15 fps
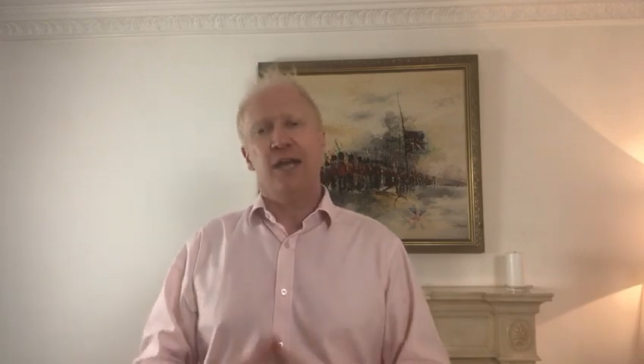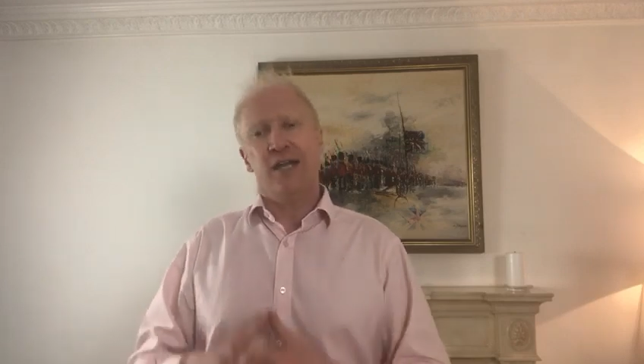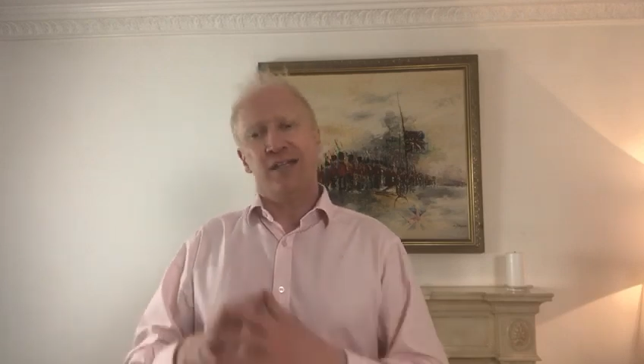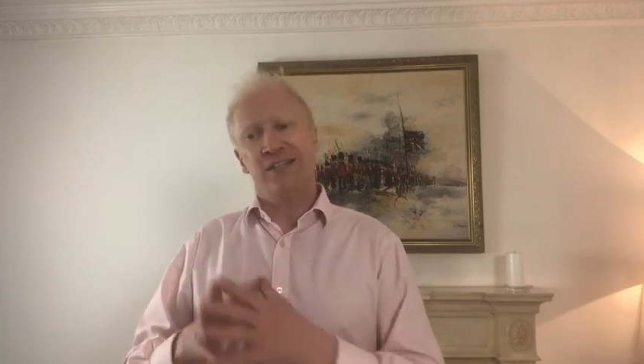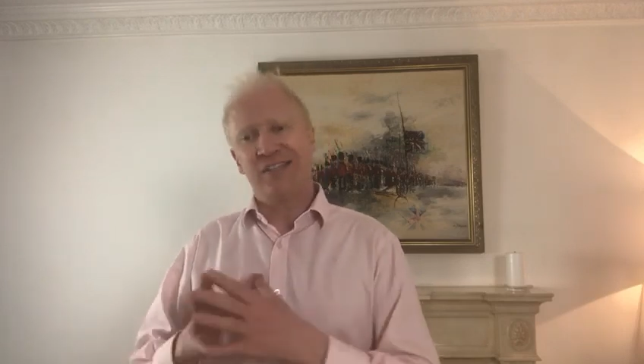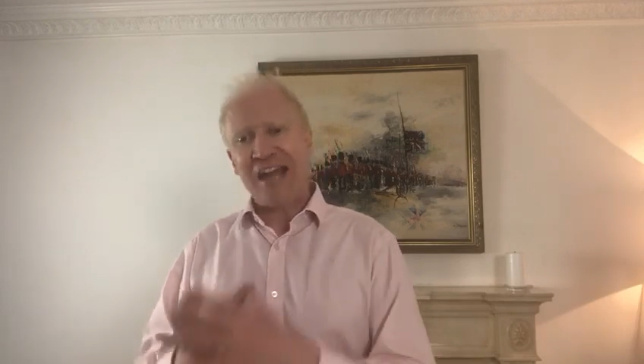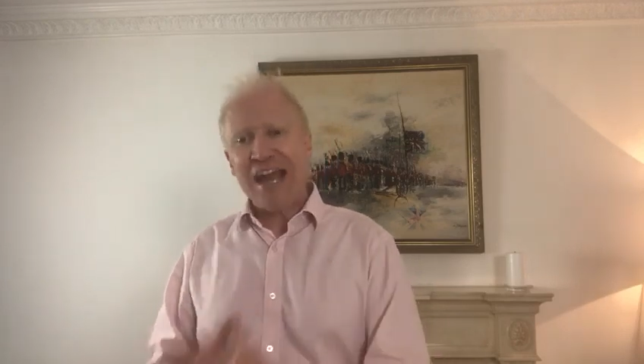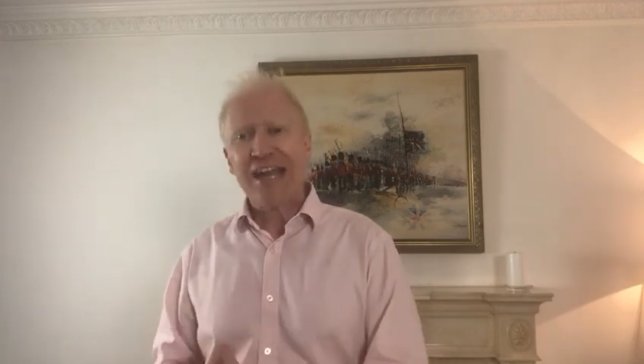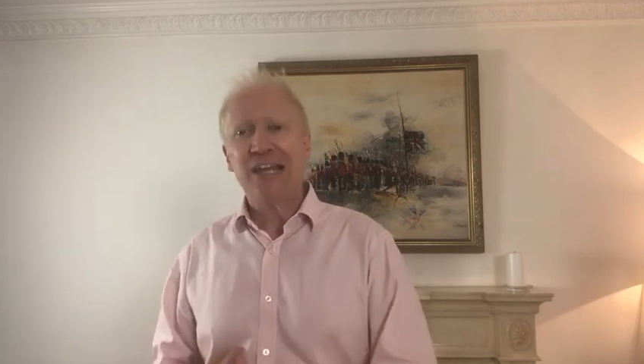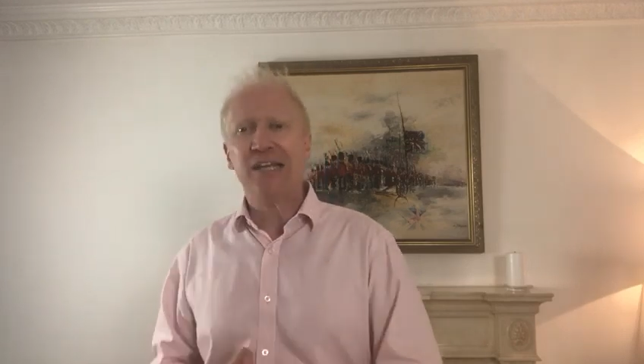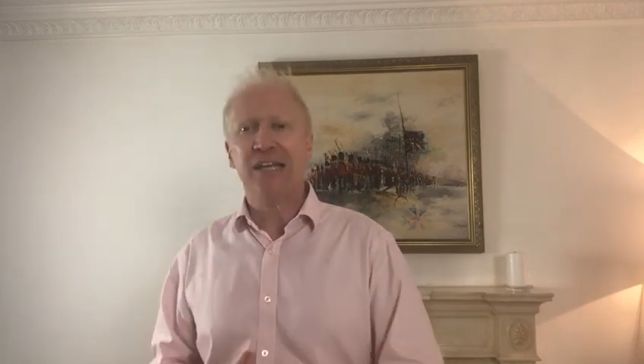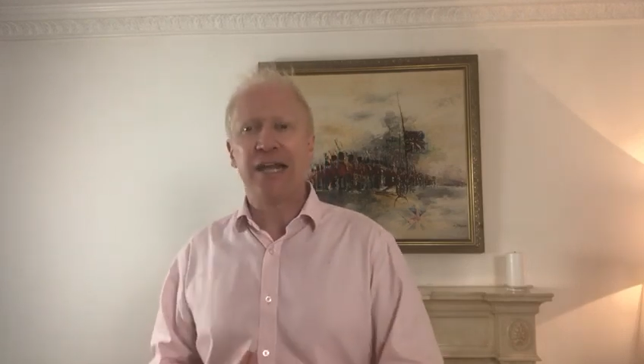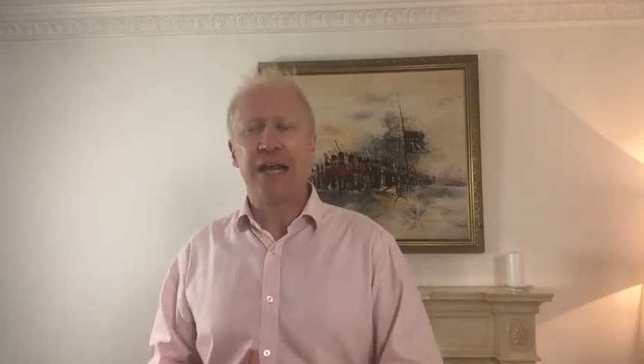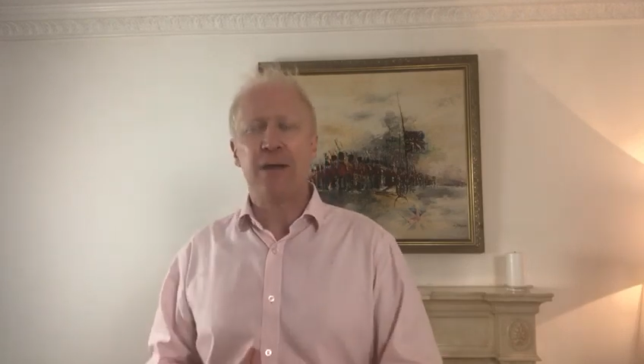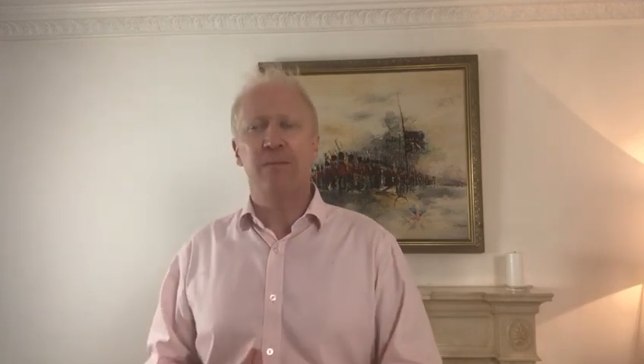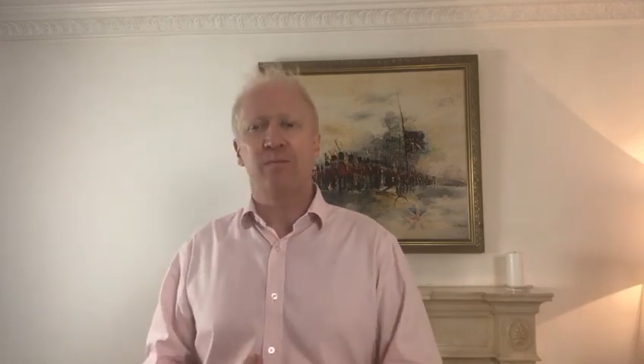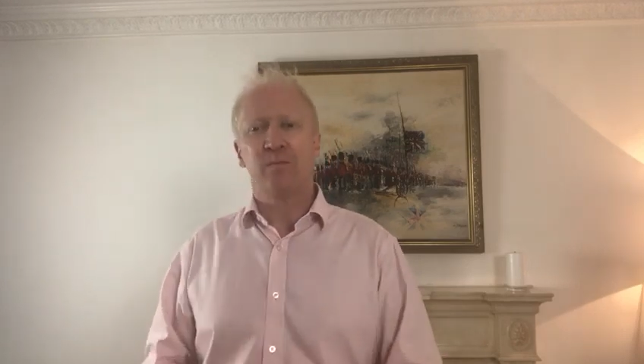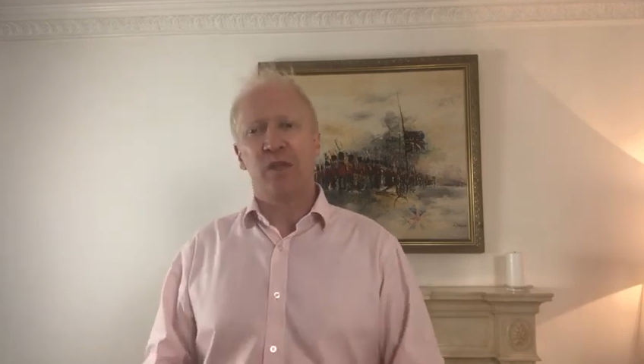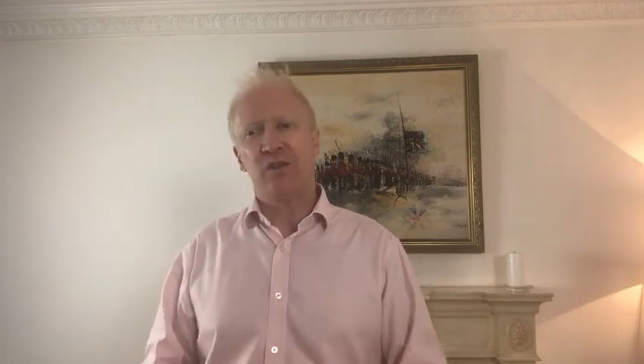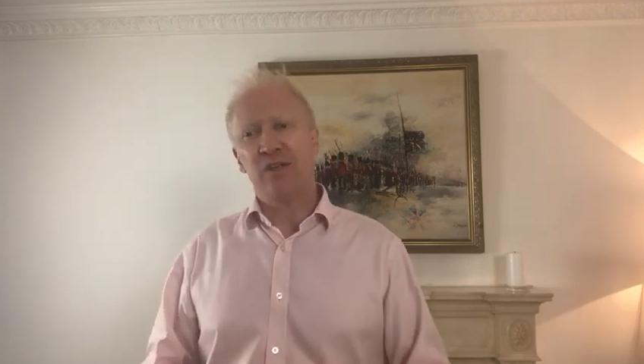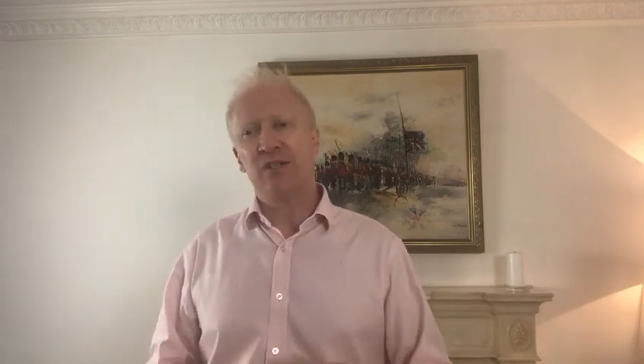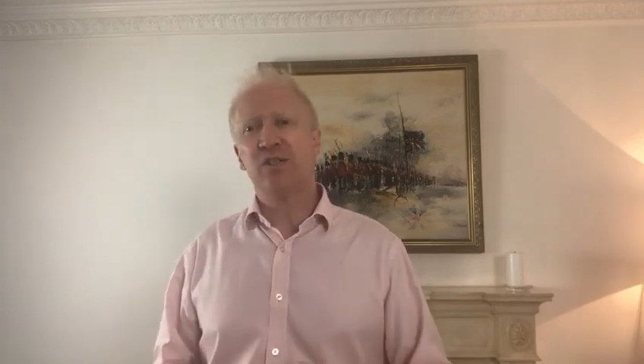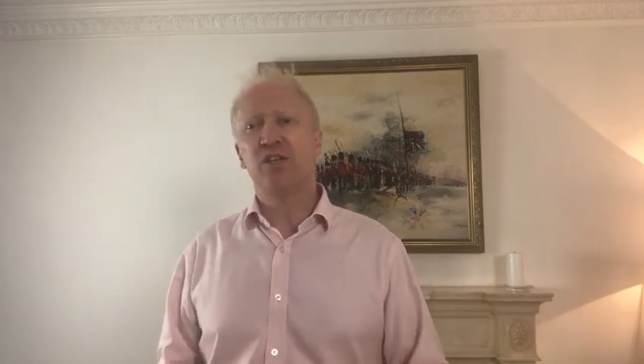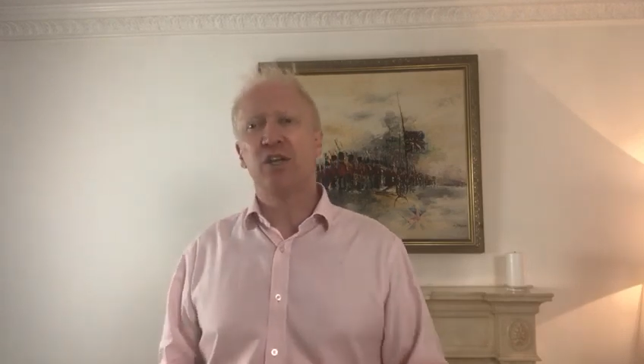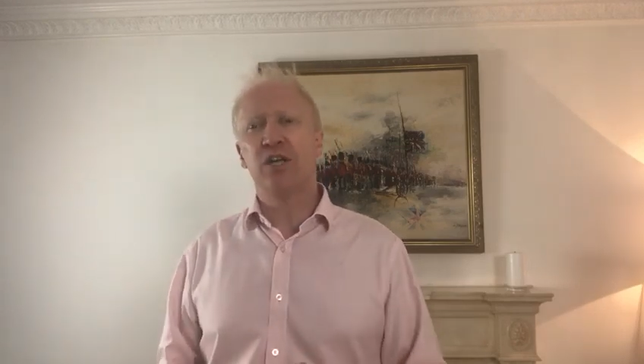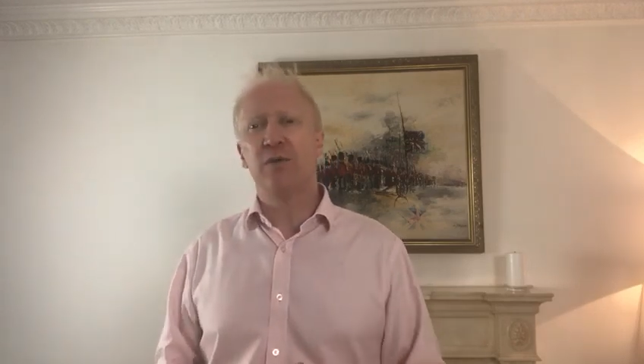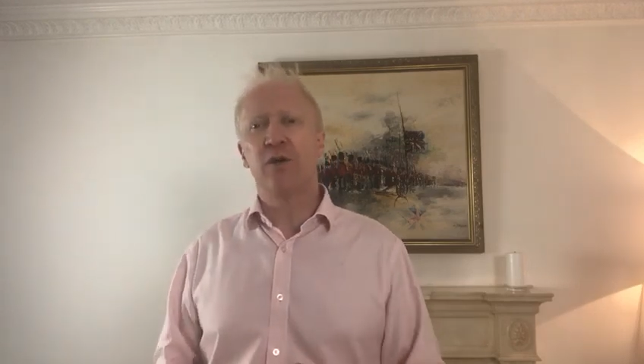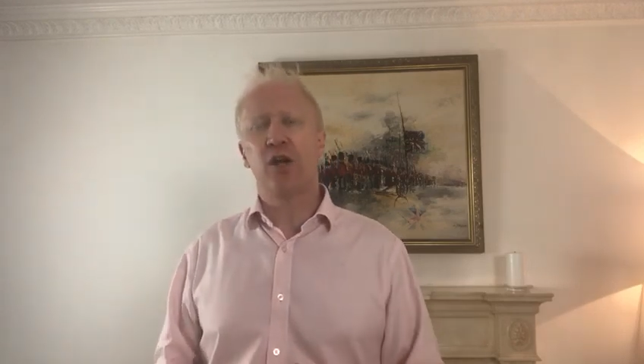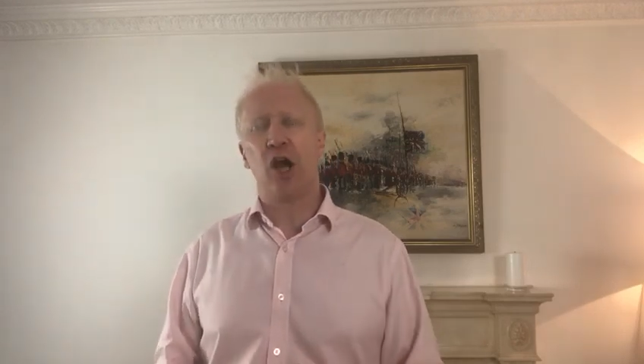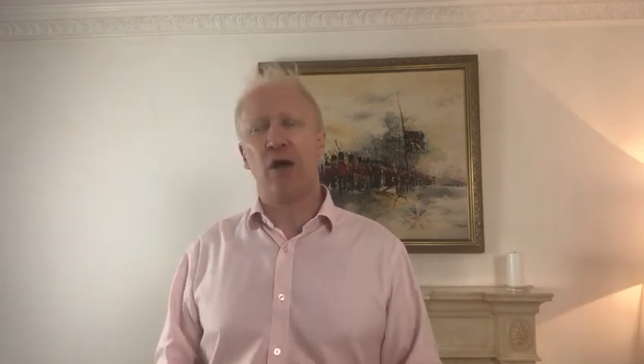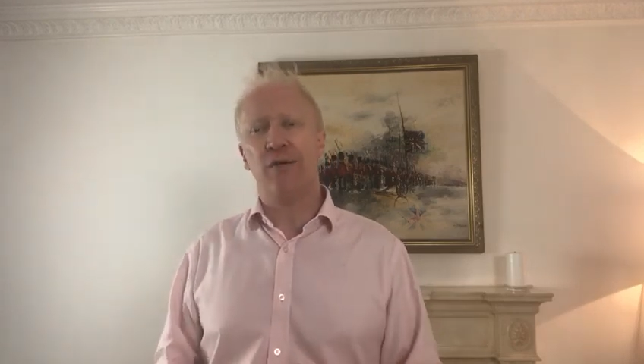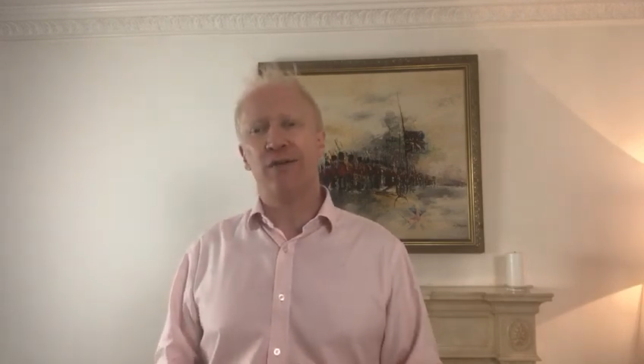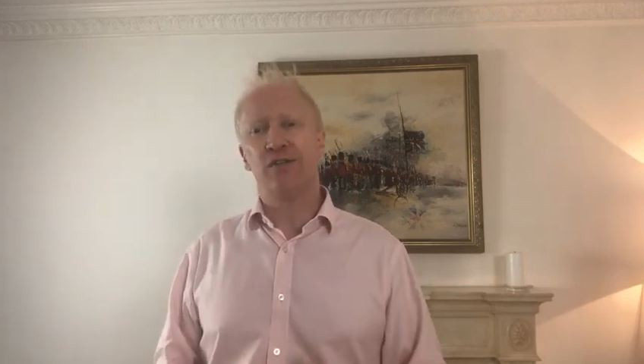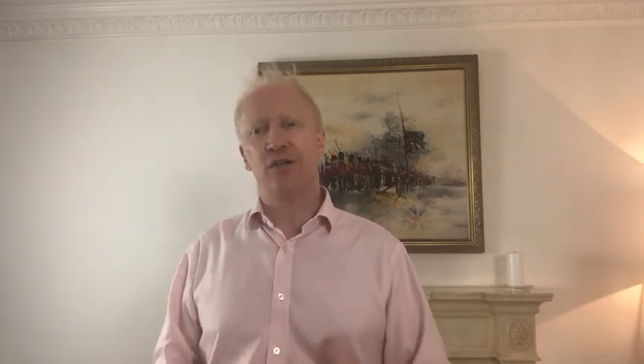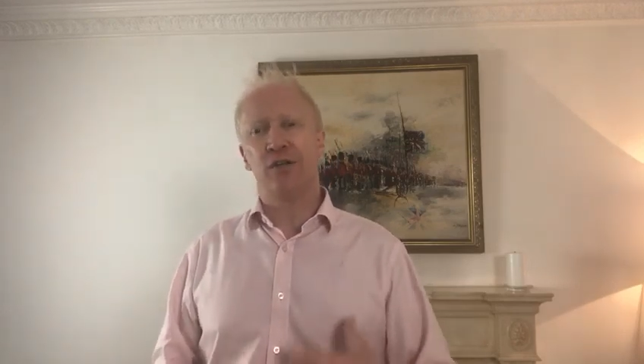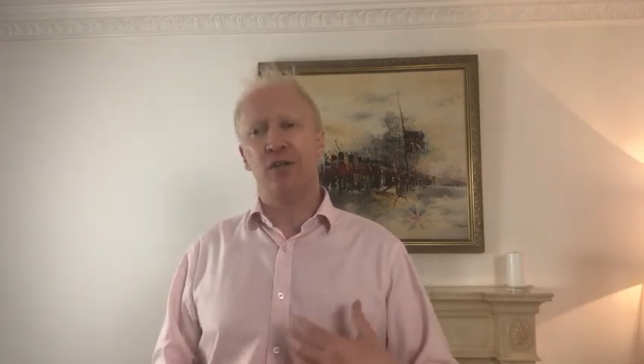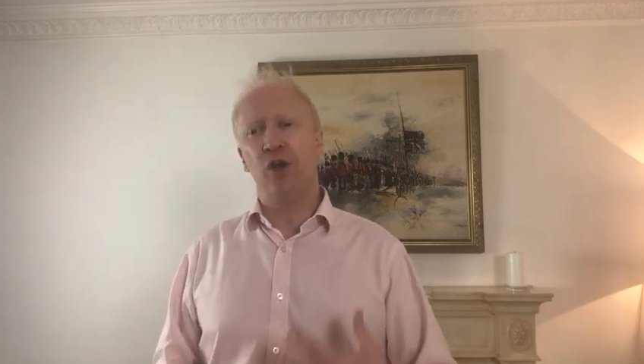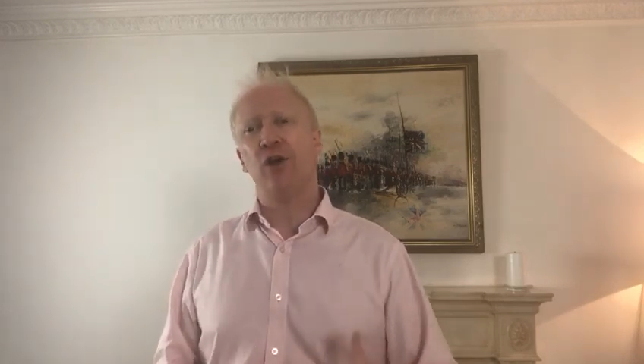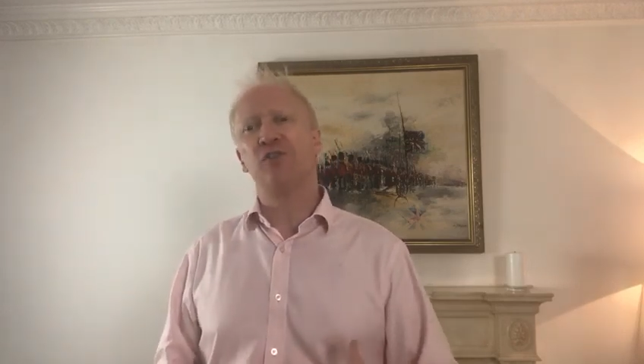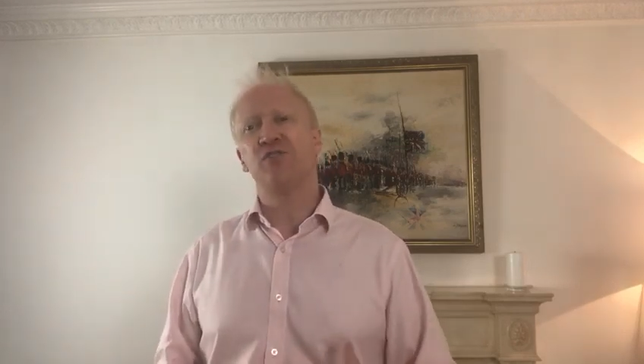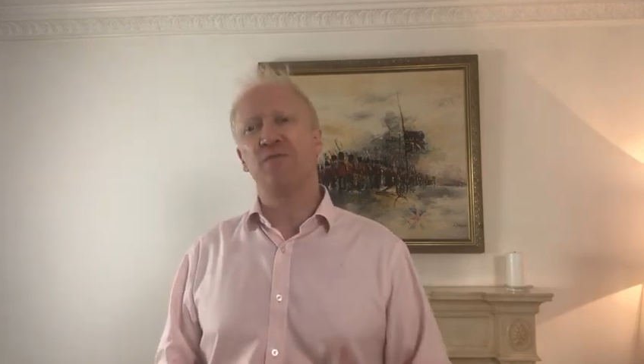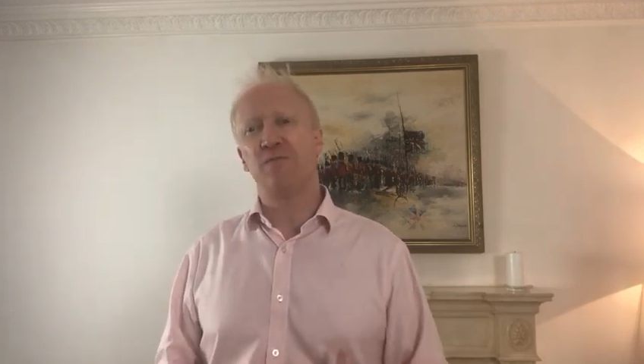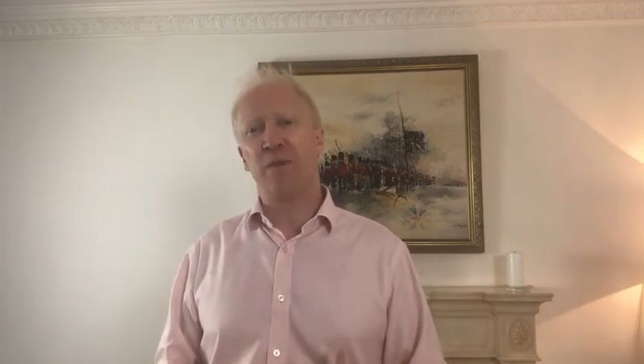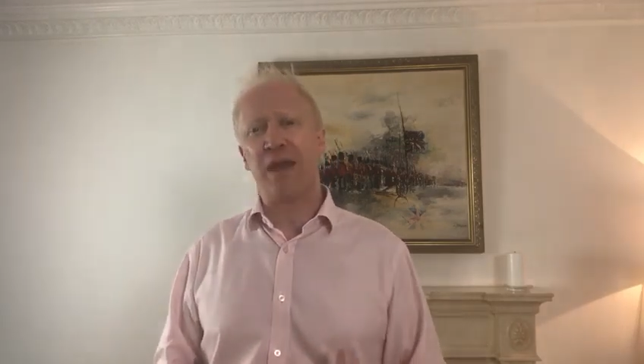Secondly, this is going to encourage lots of